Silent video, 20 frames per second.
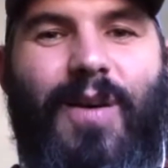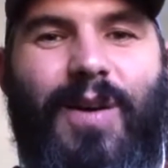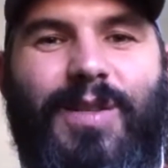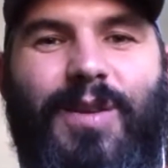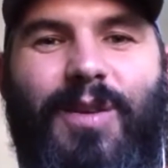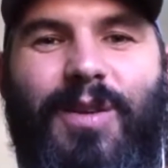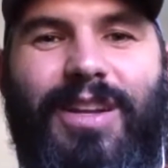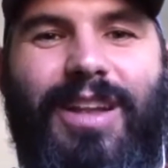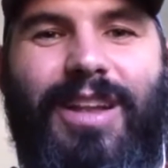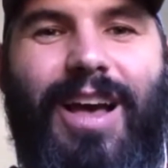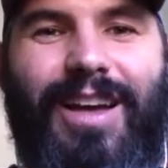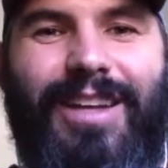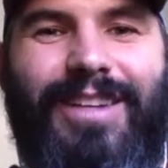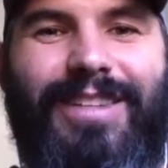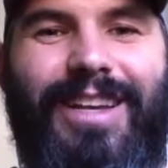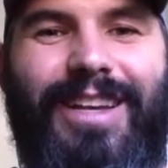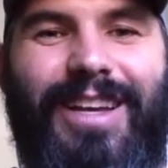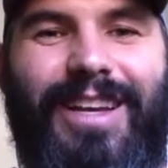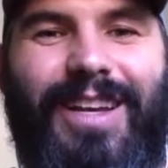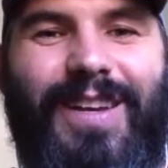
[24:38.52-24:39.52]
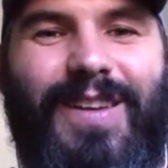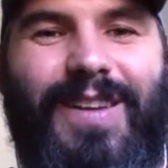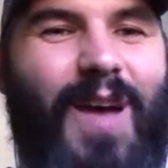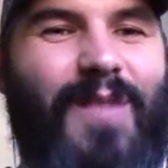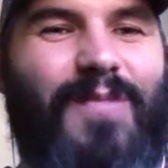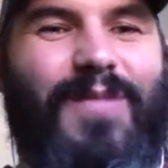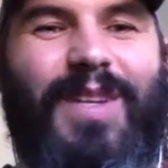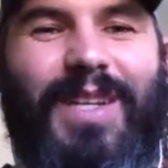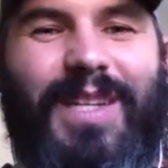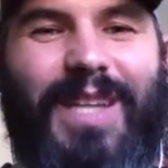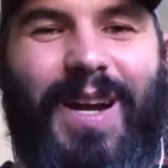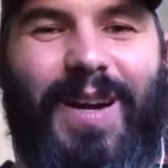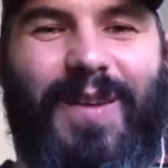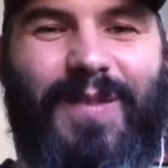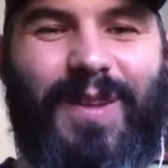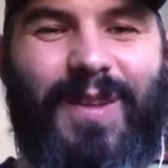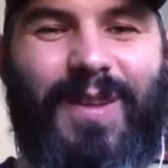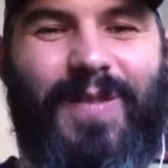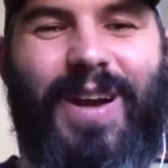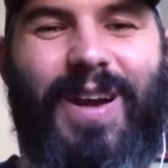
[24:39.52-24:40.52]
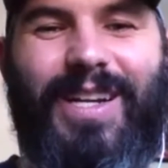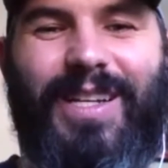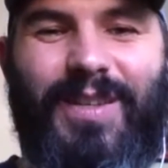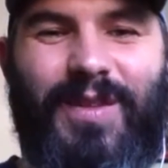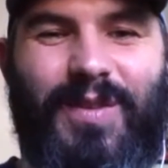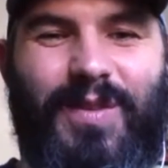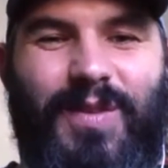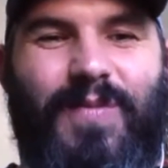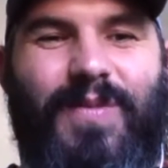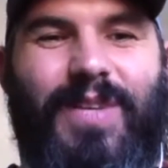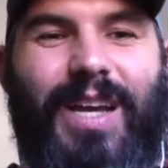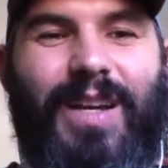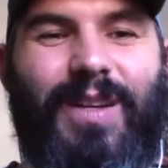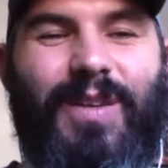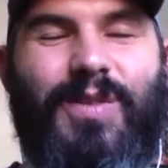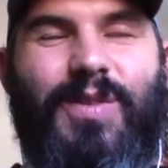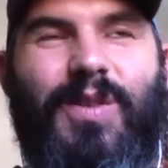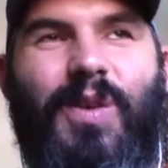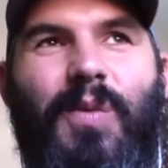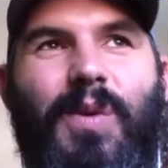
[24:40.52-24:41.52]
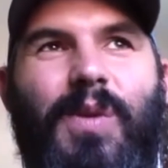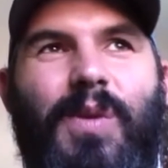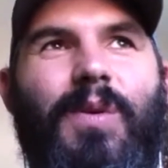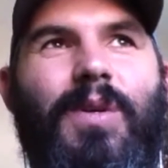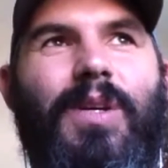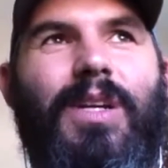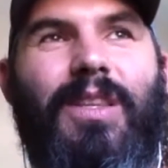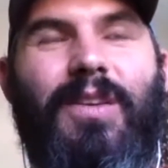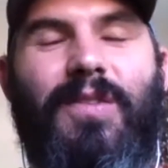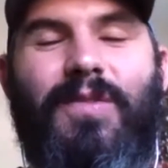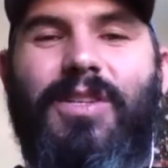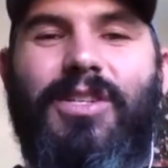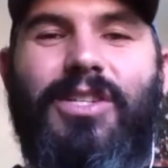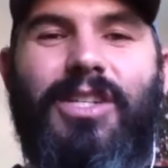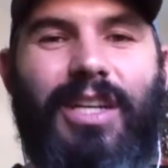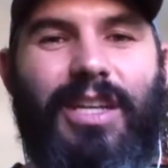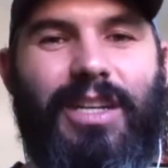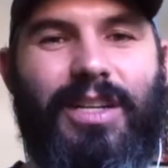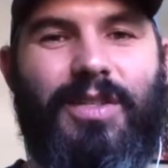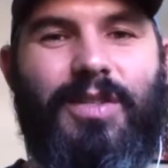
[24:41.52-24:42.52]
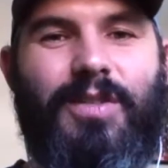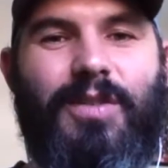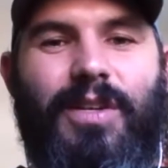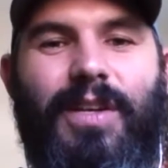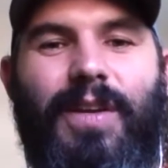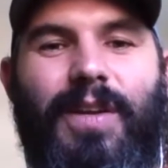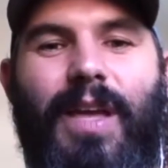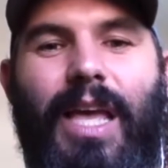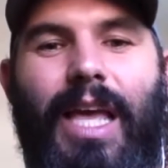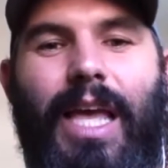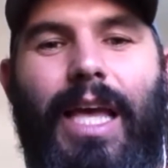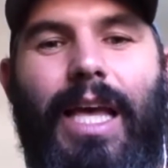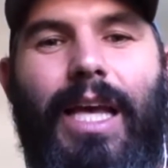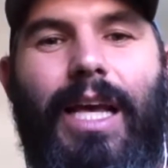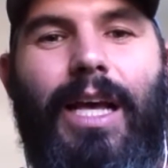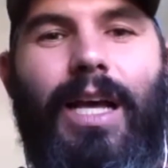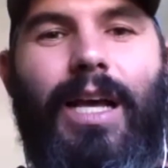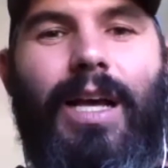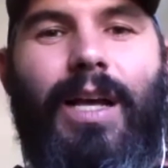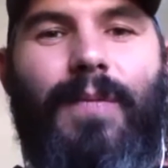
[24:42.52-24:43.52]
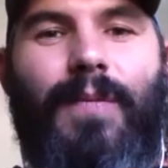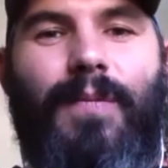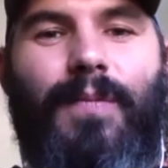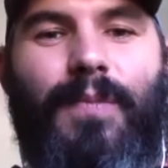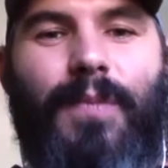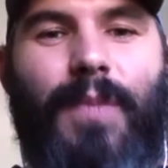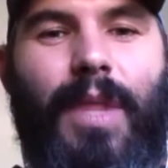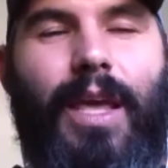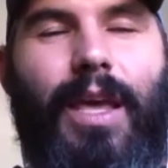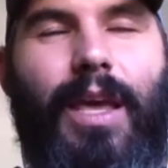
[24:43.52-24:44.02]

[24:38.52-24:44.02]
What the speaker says: started not being terrible at writing YouTube titles. So we were in the fishing industry, and